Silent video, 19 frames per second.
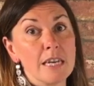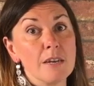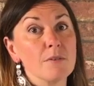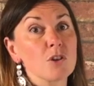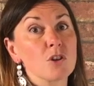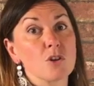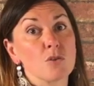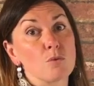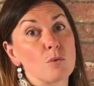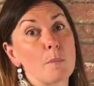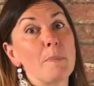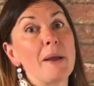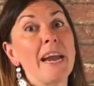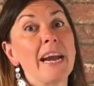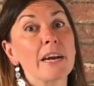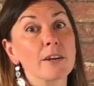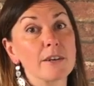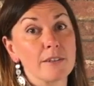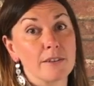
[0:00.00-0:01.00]
even just
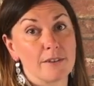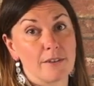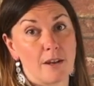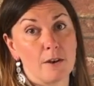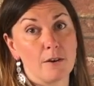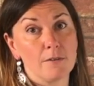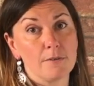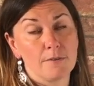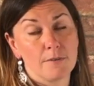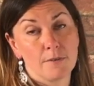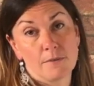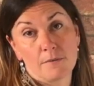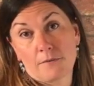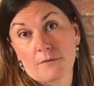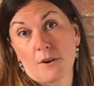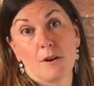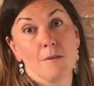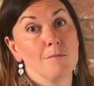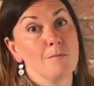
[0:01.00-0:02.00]
repair itself
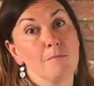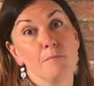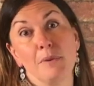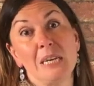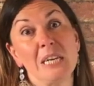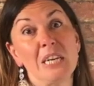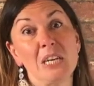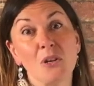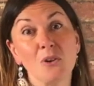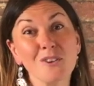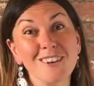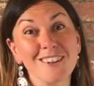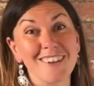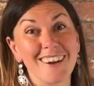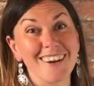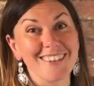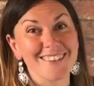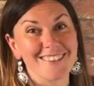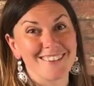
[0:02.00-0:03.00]
from being
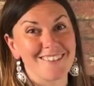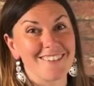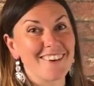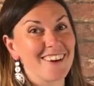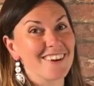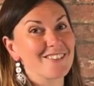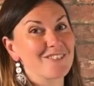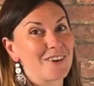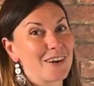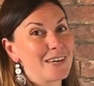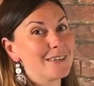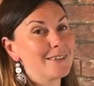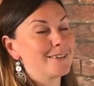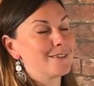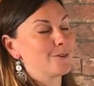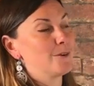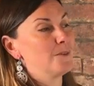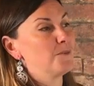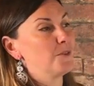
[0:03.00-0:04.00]
utilized a lot, right?
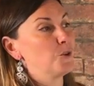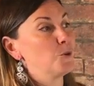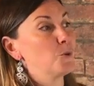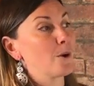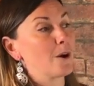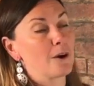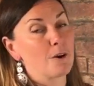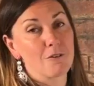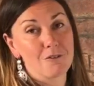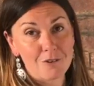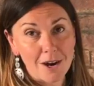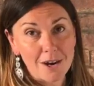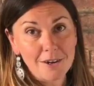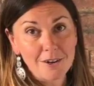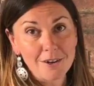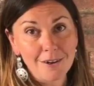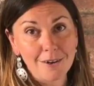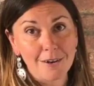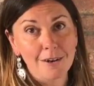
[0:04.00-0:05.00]
So if you are a
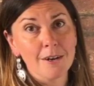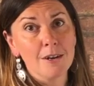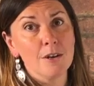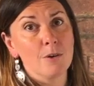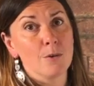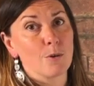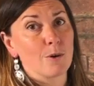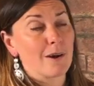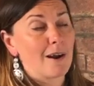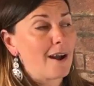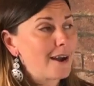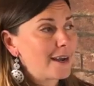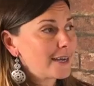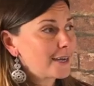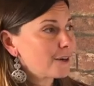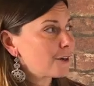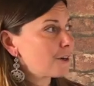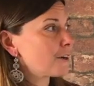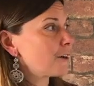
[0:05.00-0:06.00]
runner or a
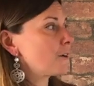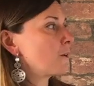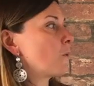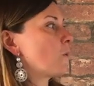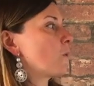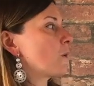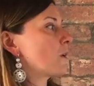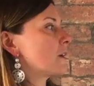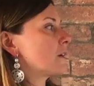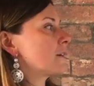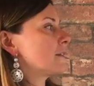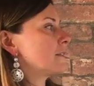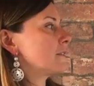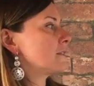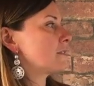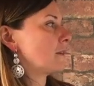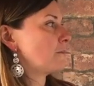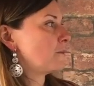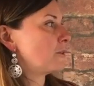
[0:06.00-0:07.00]
hiker or
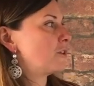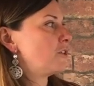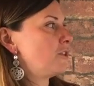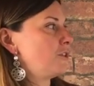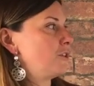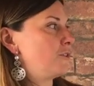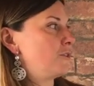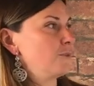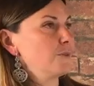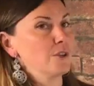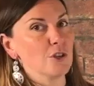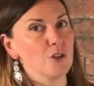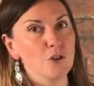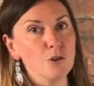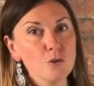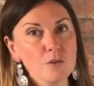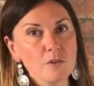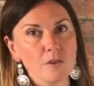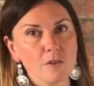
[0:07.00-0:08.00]
someone who
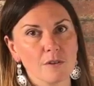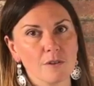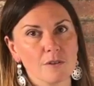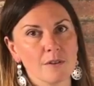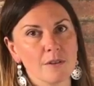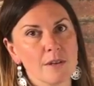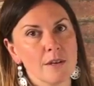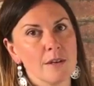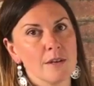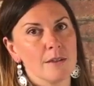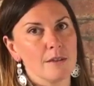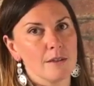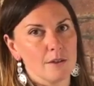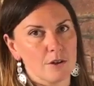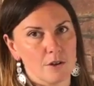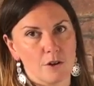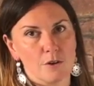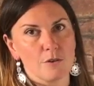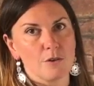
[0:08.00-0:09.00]
uses
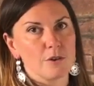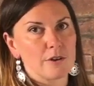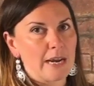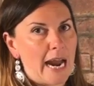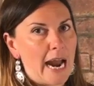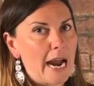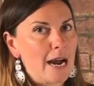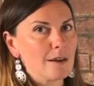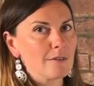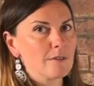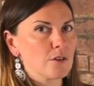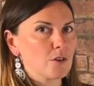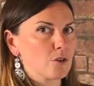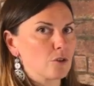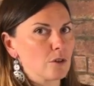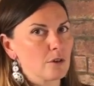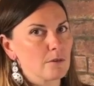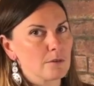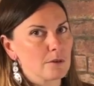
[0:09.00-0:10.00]
you know, your calves,
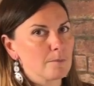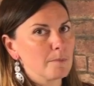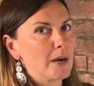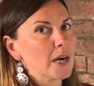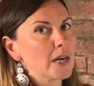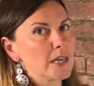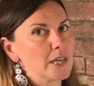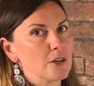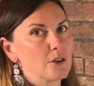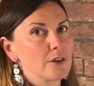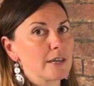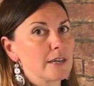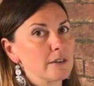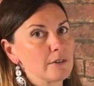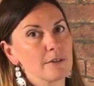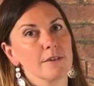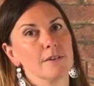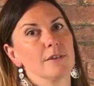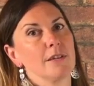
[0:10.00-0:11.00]
your lower body, your
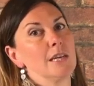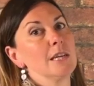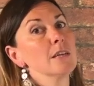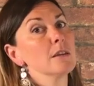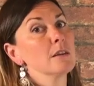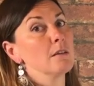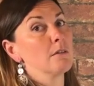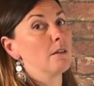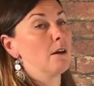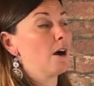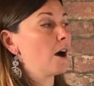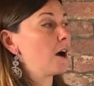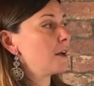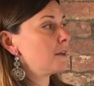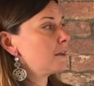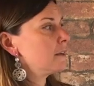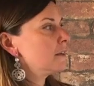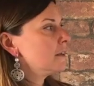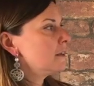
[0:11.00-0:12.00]
Achilles tendon a
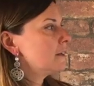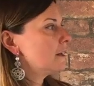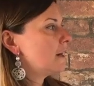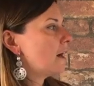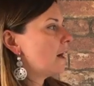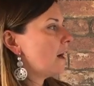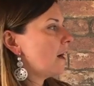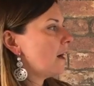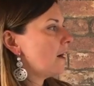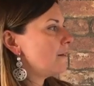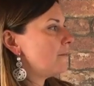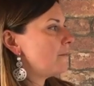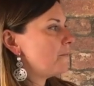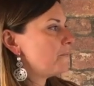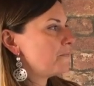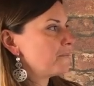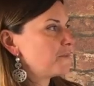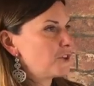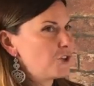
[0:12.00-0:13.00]
lot,
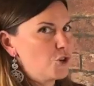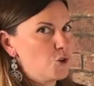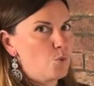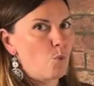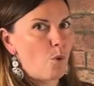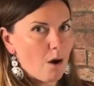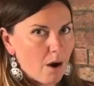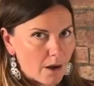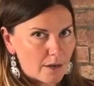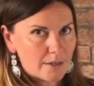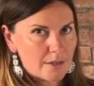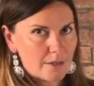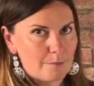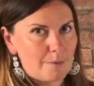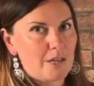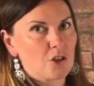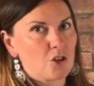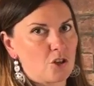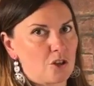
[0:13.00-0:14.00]
um, you want to
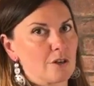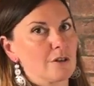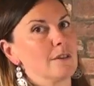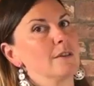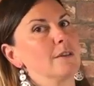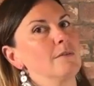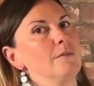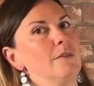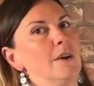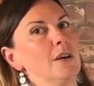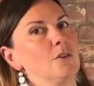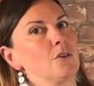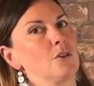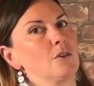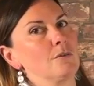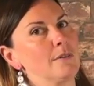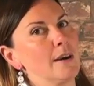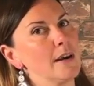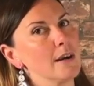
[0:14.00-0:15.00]
make sure that the fascia
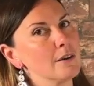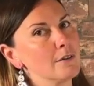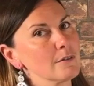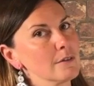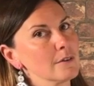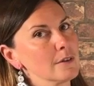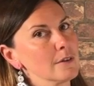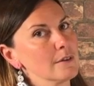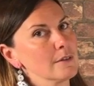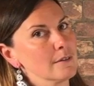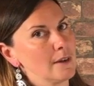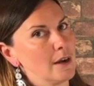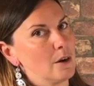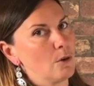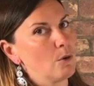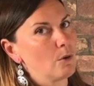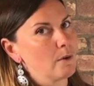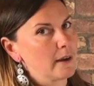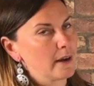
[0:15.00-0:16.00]
around
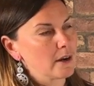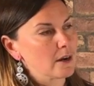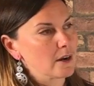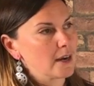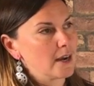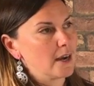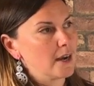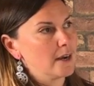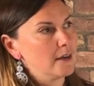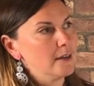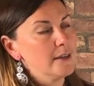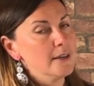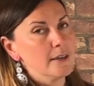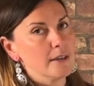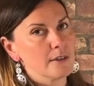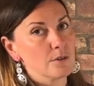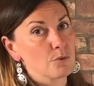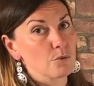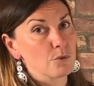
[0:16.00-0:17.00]
that whole area
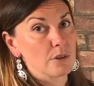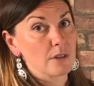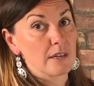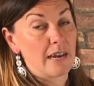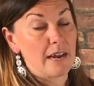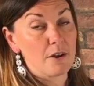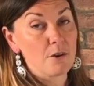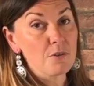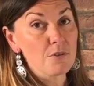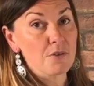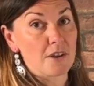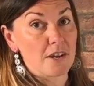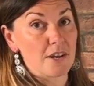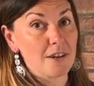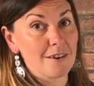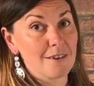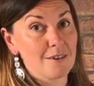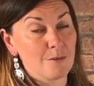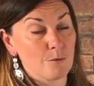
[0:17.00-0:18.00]
is really
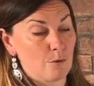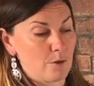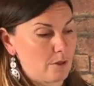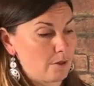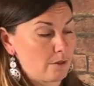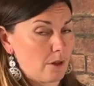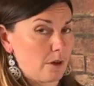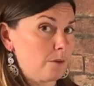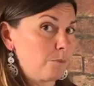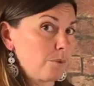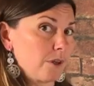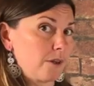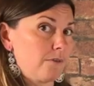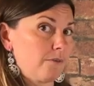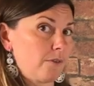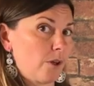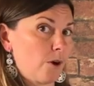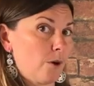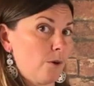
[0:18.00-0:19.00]
healthy with a lot of blood
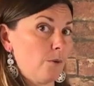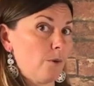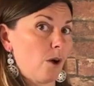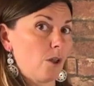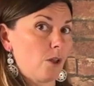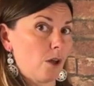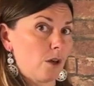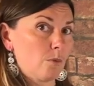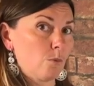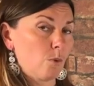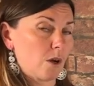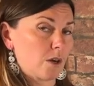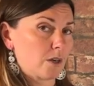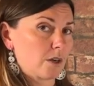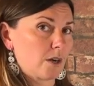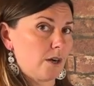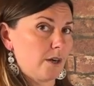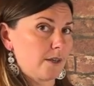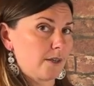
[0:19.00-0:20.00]
flow, a lot of water
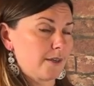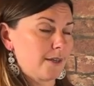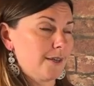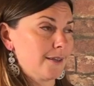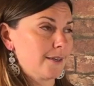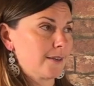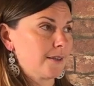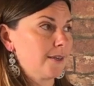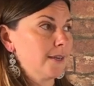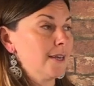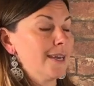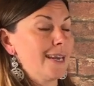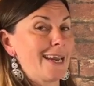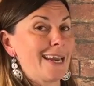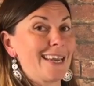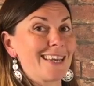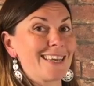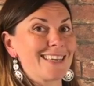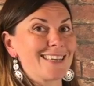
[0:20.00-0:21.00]
content,
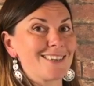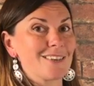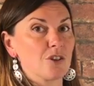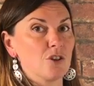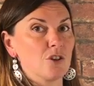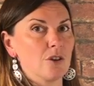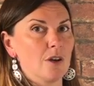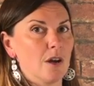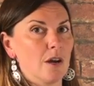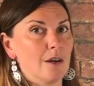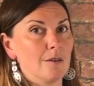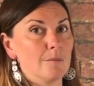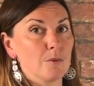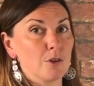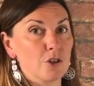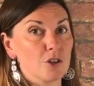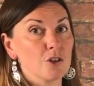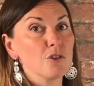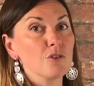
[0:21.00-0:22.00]
and um,
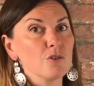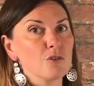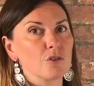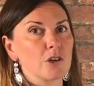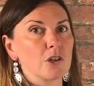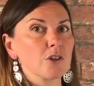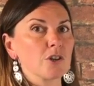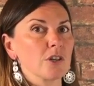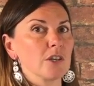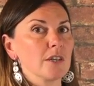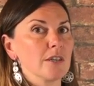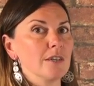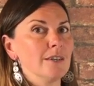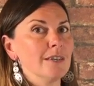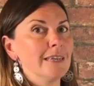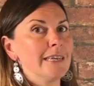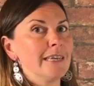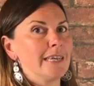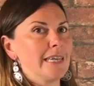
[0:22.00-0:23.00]
good nutrition
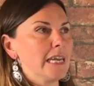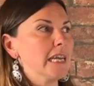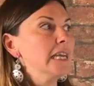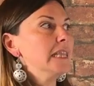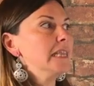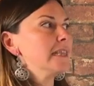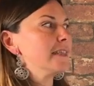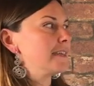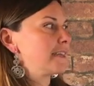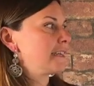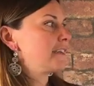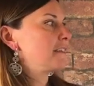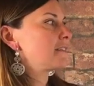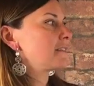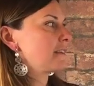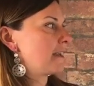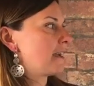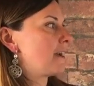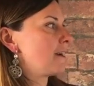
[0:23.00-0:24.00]
in the E
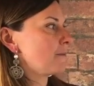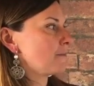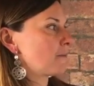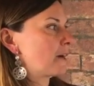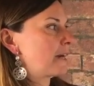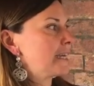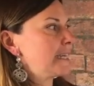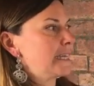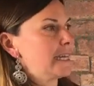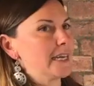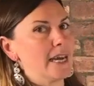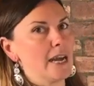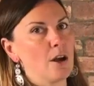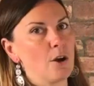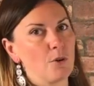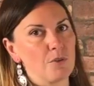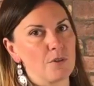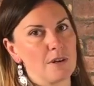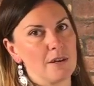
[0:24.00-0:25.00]
C M, right? And a
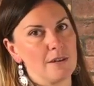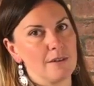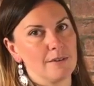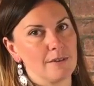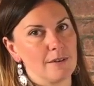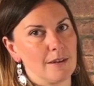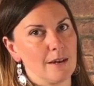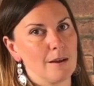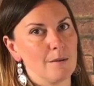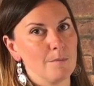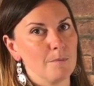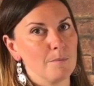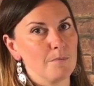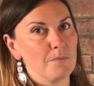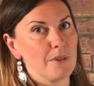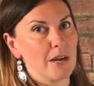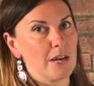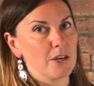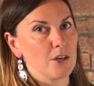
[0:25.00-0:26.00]
healthy E C M
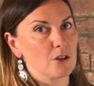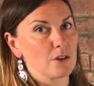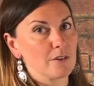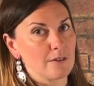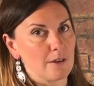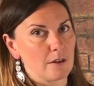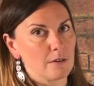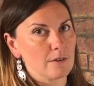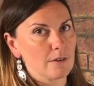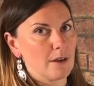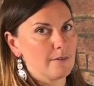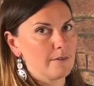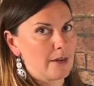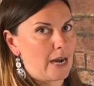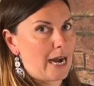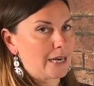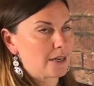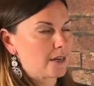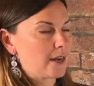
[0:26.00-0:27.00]
that your cells have
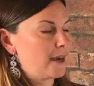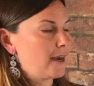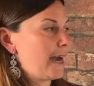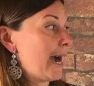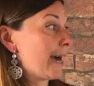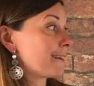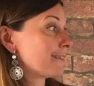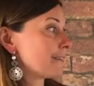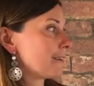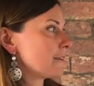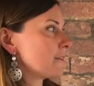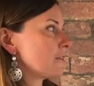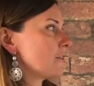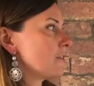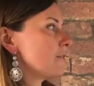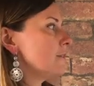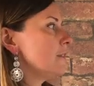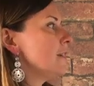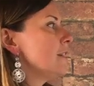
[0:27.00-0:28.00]
ac access
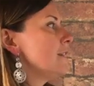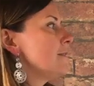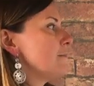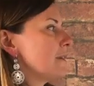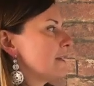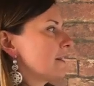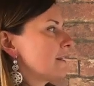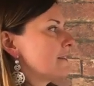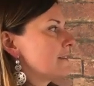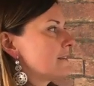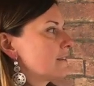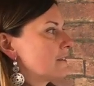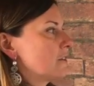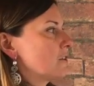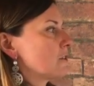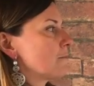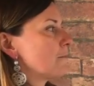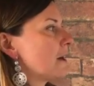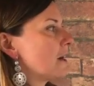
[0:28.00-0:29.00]
to, because
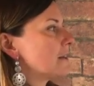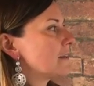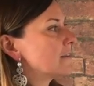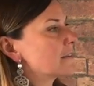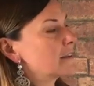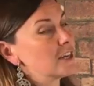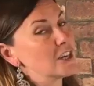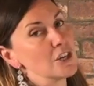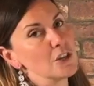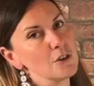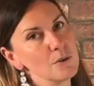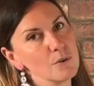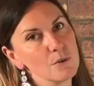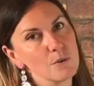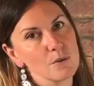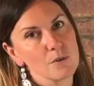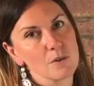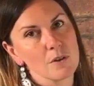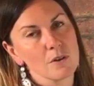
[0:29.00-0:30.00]
your body's gonna
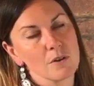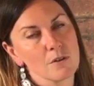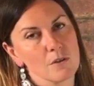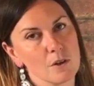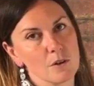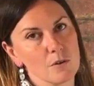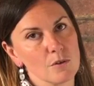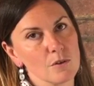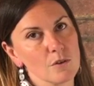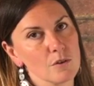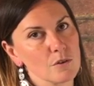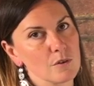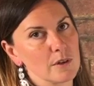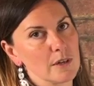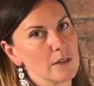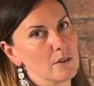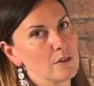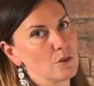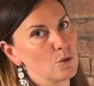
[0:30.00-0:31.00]
use those
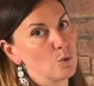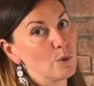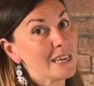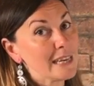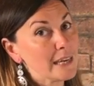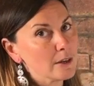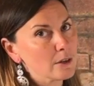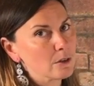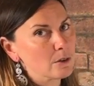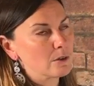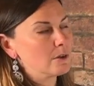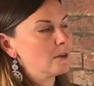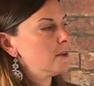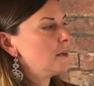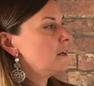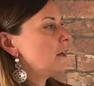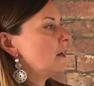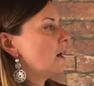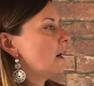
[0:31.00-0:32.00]
nutrients to heal
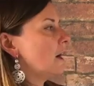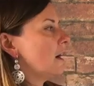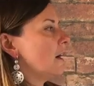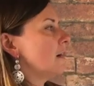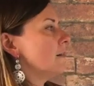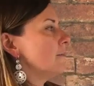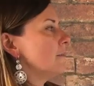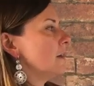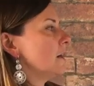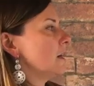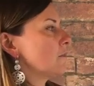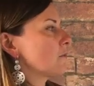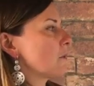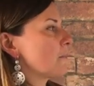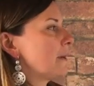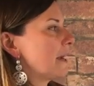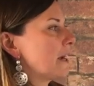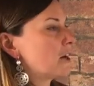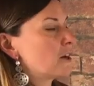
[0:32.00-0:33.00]
um, and
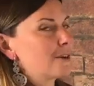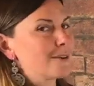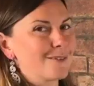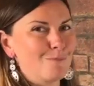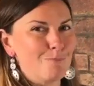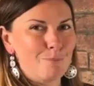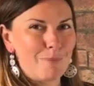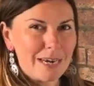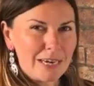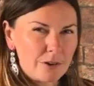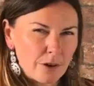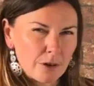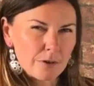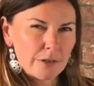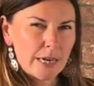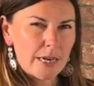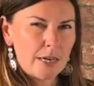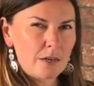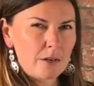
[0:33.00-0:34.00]
repair micro
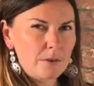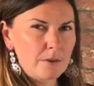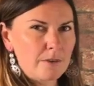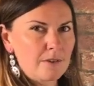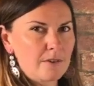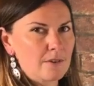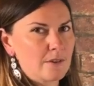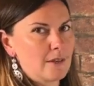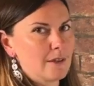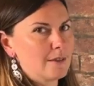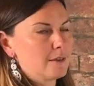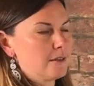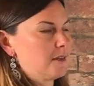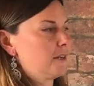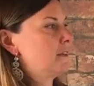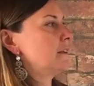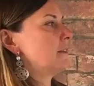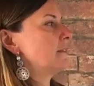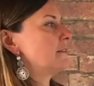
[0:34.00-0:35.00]
tears in the
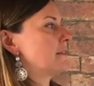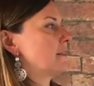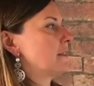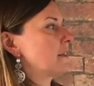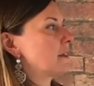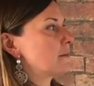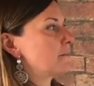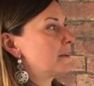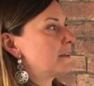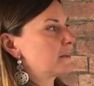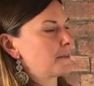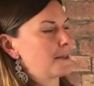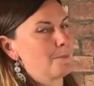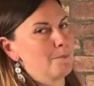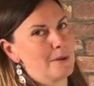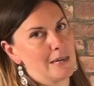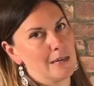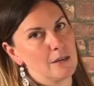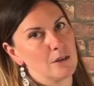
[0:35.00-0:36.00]
tendons and ligaments
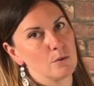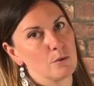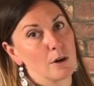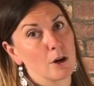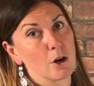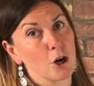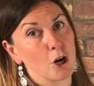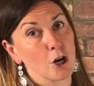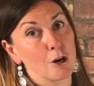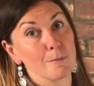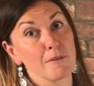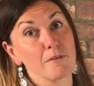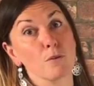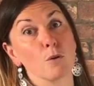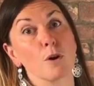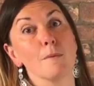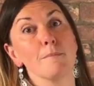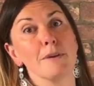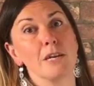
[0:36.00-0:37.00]
that begin to occur
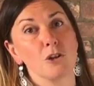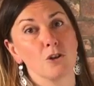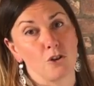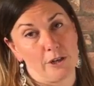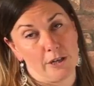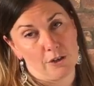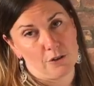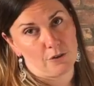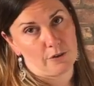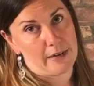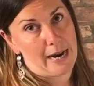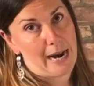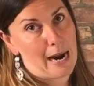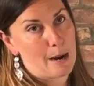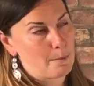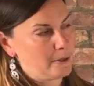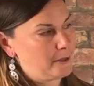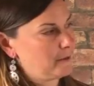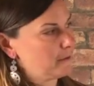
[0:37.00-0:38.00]
before a major injury
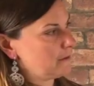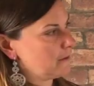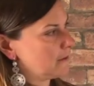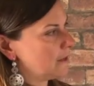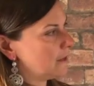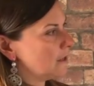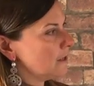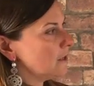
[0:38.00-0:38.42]
happens.